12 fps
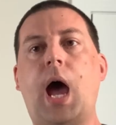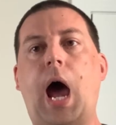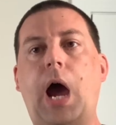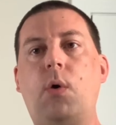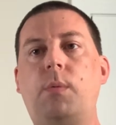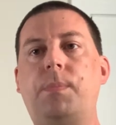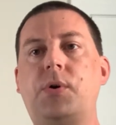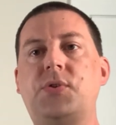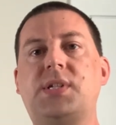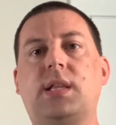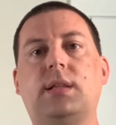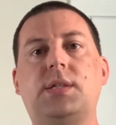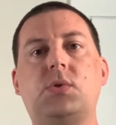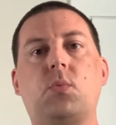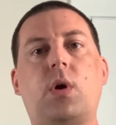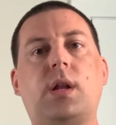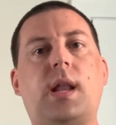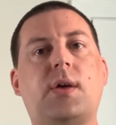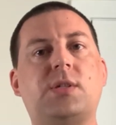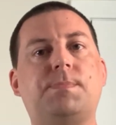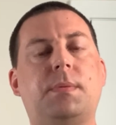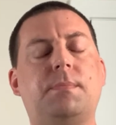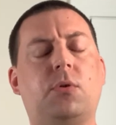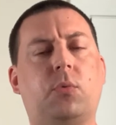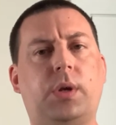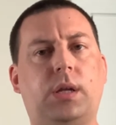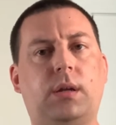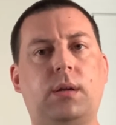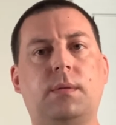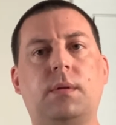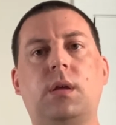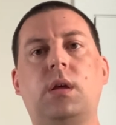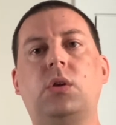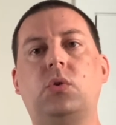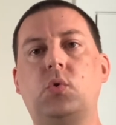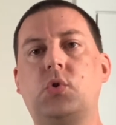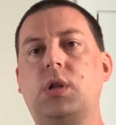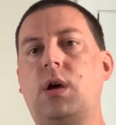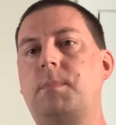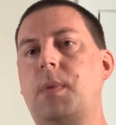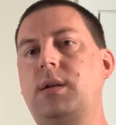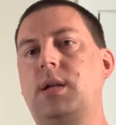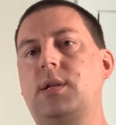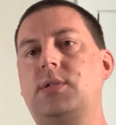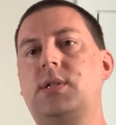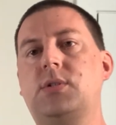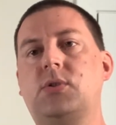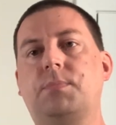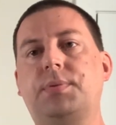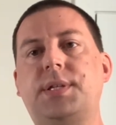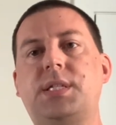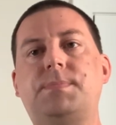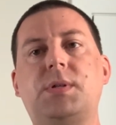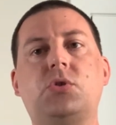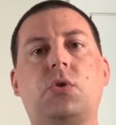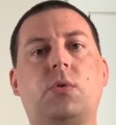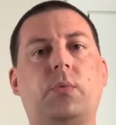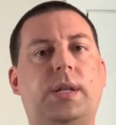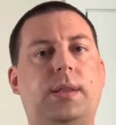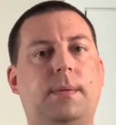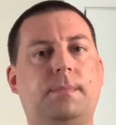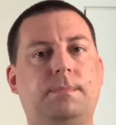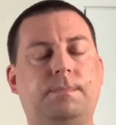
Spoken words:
I will post at least one announcement per week, usually on Mondays, so please be sure to read them.